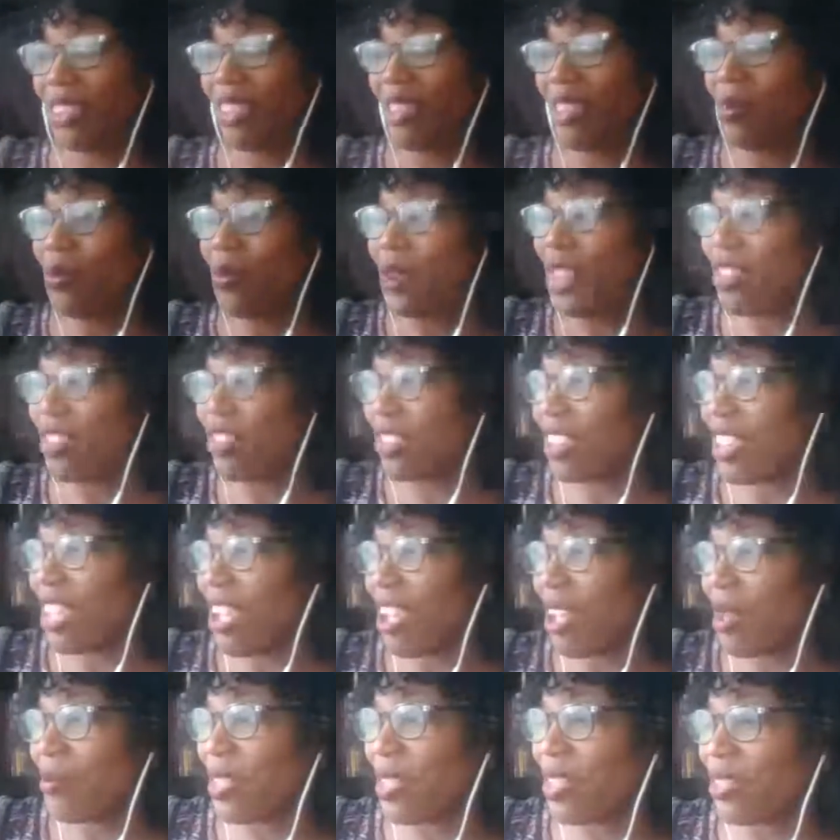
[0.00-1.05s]
which
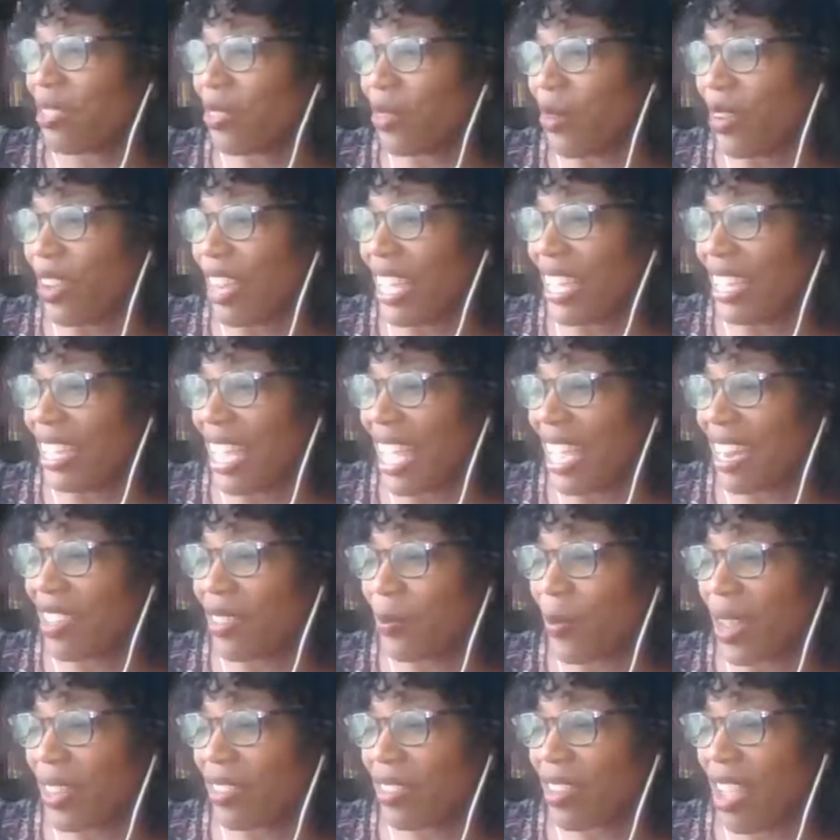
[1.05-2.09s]
this story again is
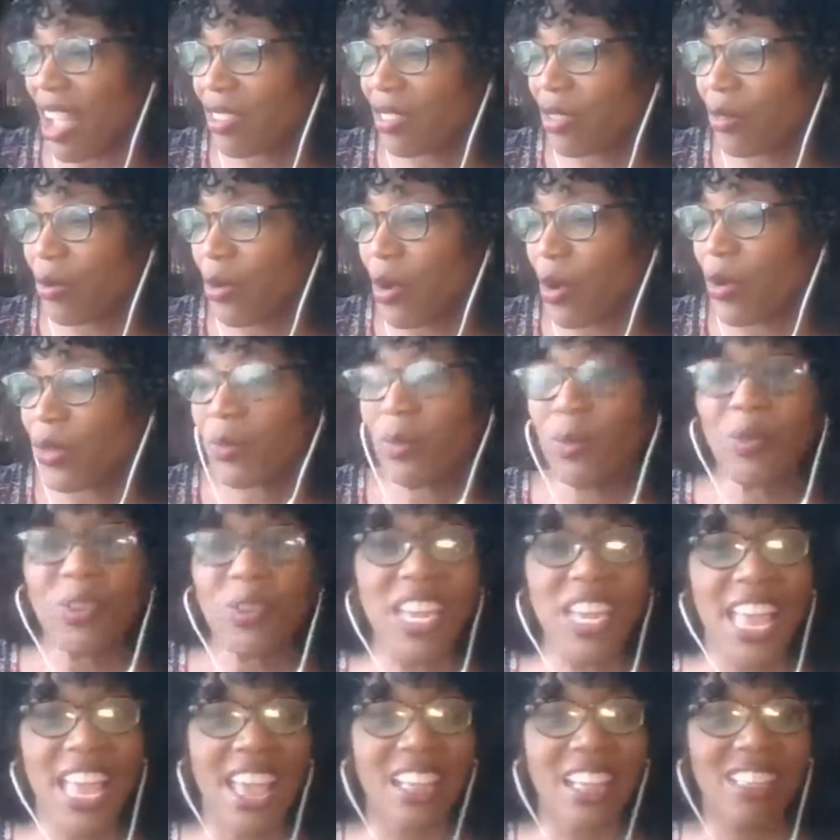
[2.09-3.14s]
by Dr.
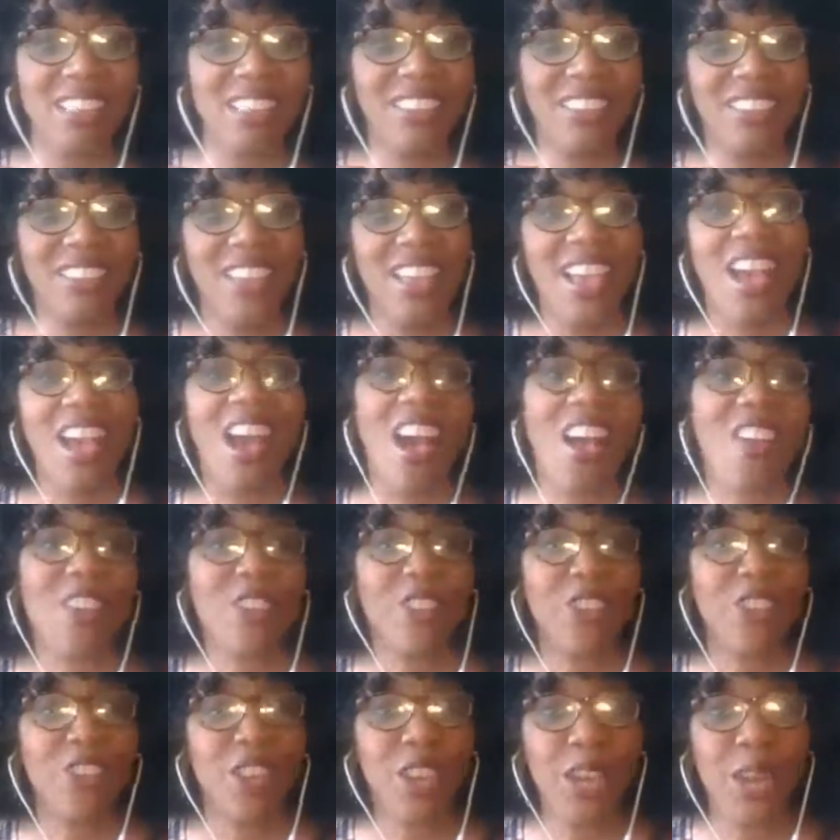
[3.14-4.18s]
Rosemary Allen. I'll
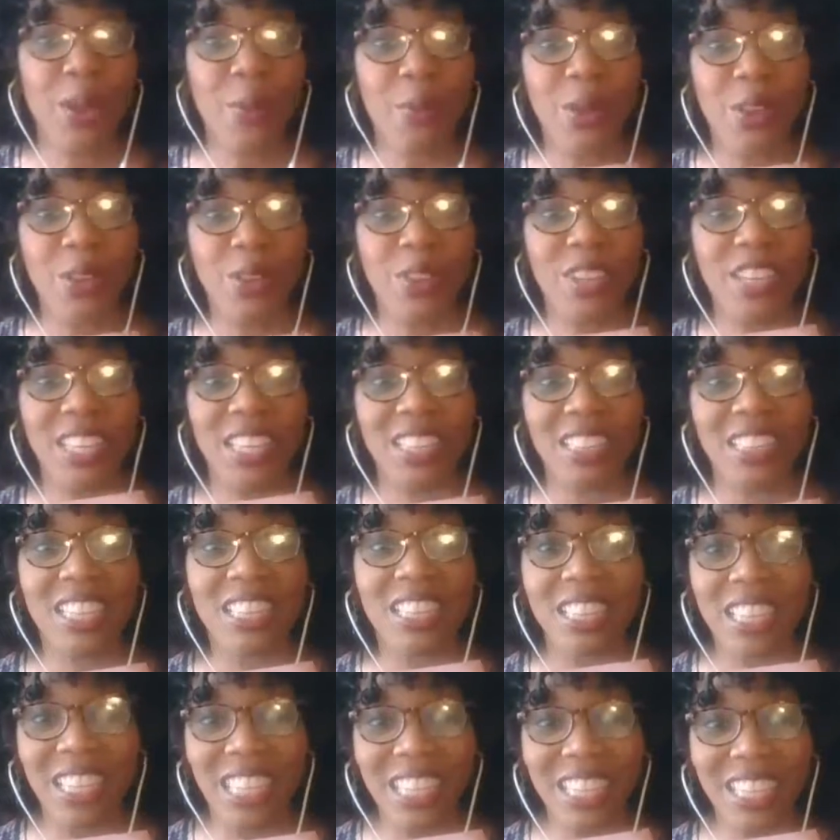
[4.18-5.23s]
share where you can get the
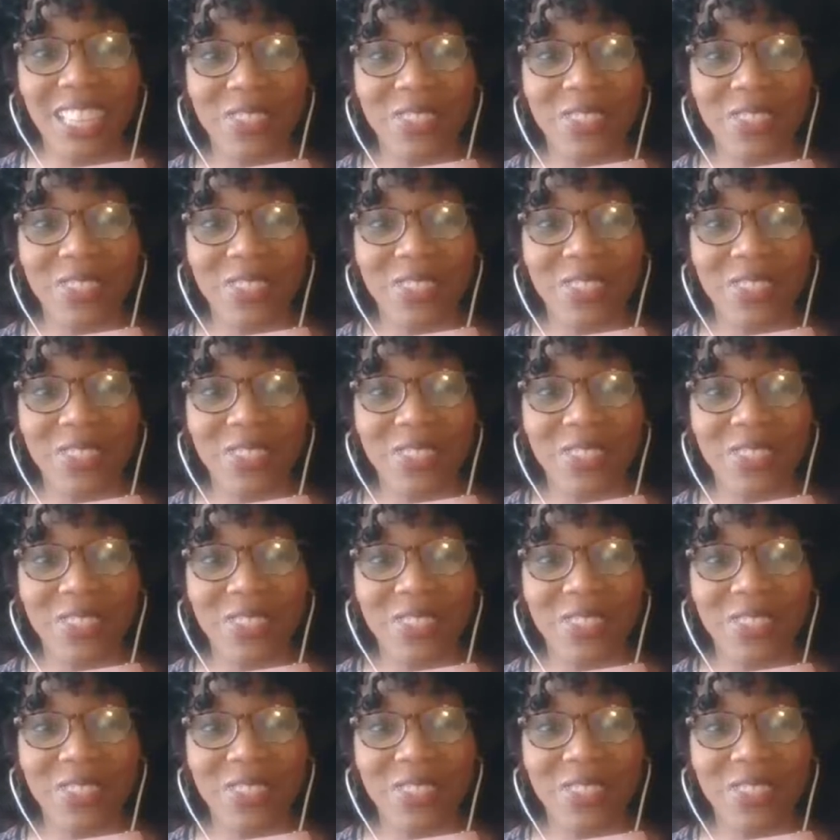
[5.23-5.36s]
link